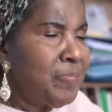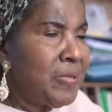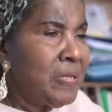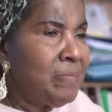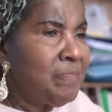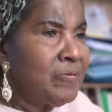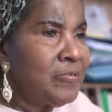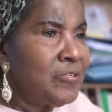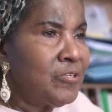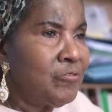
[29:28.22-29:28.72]

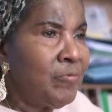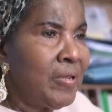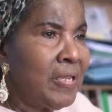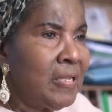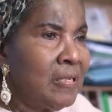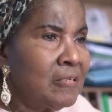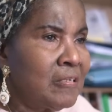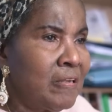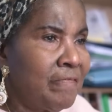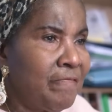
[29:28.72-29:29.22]
people
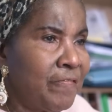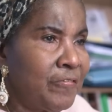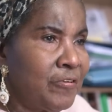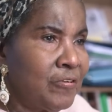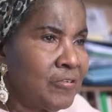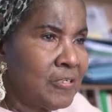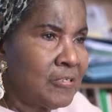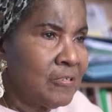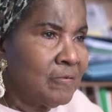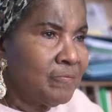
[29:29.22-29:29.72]
doing
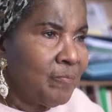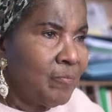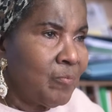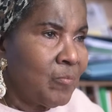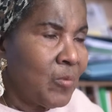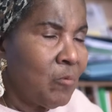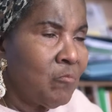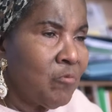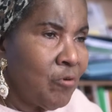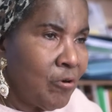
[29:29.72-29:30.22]
different
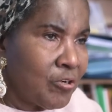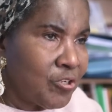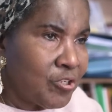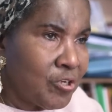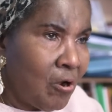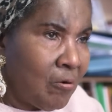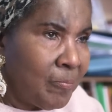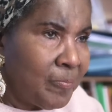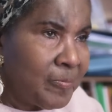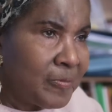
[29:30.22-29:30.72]

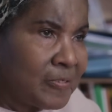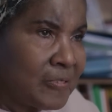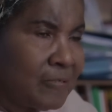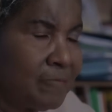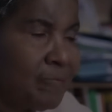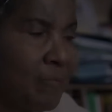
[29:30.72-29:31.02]
workshops.